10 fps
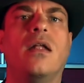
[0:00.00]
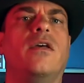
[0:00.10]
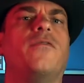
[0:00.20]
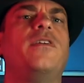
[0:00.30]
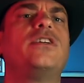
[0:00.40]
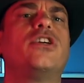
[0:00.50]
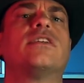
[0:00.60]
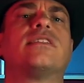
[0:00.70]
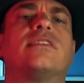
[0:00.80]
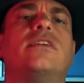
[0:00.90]
The official
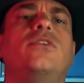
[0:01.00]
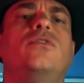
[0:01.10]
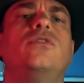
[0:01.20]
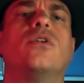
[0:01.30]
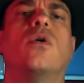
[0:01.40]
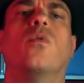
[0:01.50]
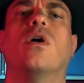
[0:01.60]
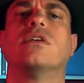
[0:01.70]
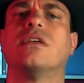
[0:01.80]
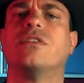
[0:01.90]
excuse
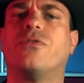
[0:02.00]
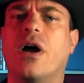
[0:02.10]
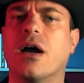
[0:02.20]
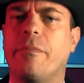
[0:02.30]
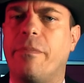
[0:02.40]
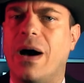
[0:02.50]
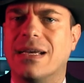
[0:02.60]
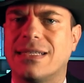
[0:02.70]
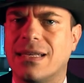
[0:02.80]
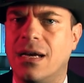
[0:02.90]
was a drug
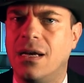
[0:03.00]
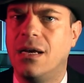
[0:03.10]
bust,